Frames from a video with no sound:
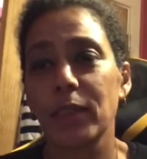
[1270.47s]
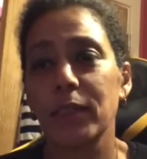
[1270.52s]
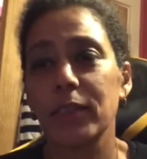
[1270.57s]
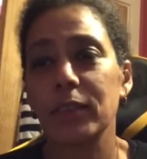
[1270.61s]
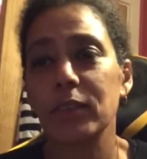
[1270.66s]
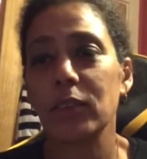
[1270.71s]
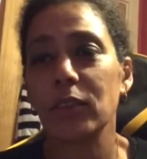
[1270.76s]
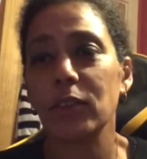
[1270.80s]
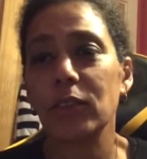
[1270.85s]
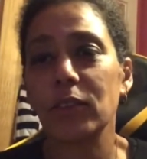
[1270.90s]

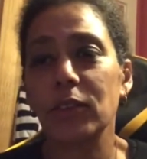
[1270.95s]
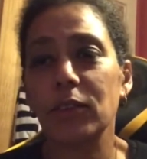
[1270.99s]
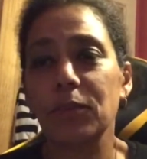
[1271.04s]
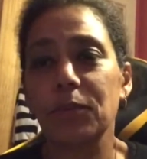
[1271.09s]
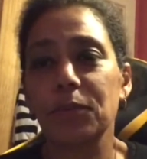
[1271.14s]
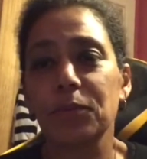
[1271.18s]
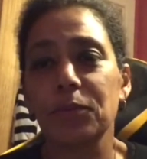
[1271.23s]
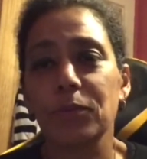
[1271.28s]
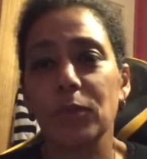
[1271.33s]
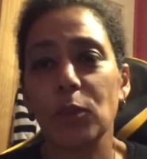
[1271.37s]
So
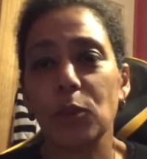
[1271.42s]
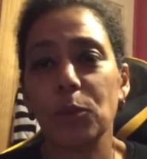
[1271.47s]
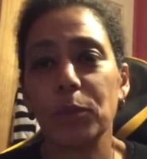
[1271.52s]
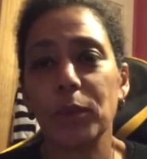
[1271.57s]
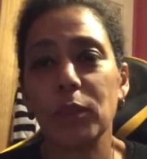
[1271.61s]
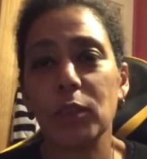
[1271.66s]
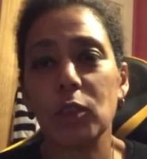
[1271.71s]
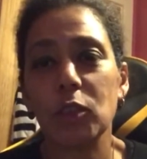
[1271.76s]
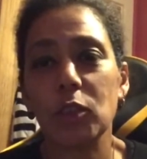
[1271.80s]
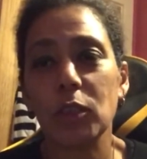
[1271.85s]
I hope
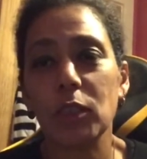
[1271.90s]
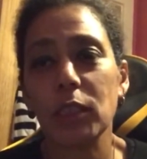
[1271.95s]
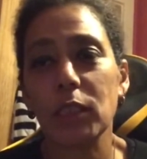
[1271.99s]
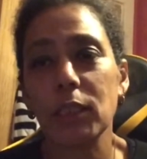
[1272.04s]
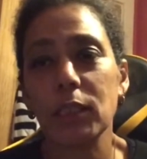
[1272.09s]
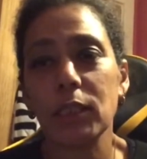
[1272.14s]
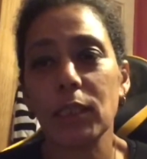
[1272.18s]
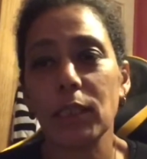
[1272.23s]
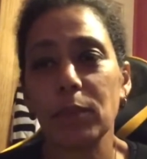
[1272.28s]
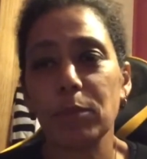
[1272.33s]
you enjoyed
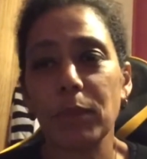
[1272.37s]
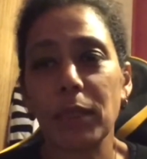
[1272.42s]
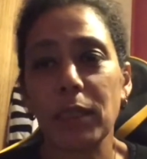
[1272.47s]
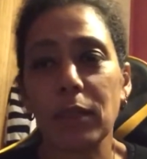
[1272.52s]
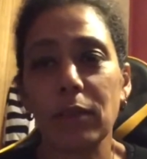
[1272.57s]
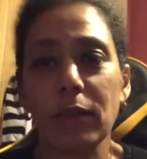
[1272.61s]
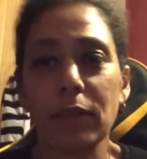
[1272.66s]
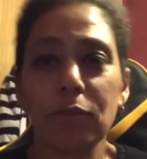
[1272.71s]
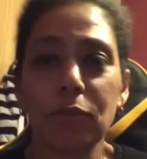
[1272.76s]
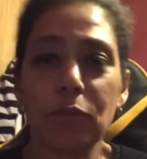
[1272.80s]
it. And my
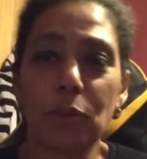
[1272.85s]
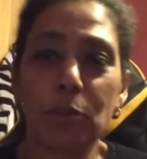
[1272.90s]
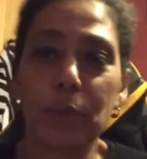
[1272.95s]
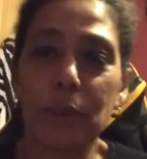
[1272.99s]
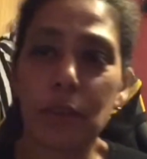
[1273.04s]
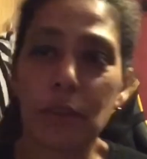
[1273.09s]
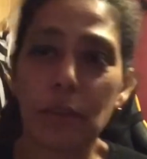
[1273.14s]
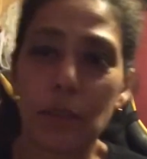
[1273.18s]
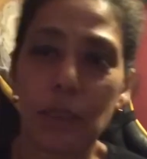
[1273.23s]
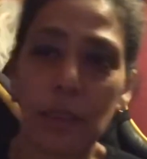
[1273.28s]
craft room,
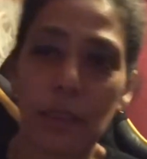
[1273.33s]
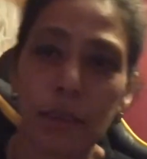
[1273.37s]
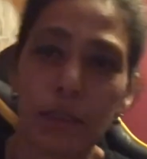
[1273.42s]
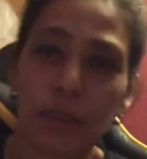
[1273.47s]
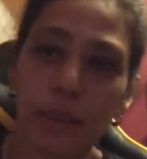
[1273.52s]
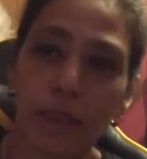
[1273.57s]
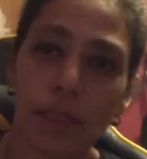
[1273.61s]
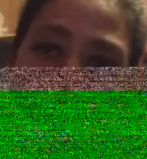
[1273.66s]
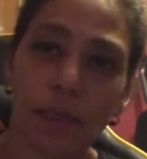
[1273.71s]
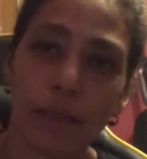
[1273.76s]
as you can
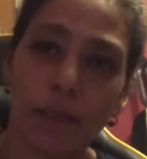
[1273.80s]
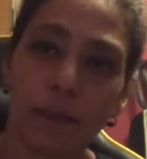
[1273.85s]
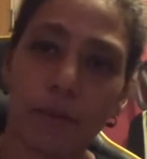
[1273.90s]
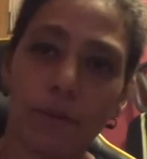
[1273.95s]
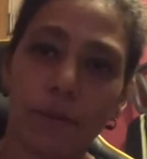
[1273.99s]
see,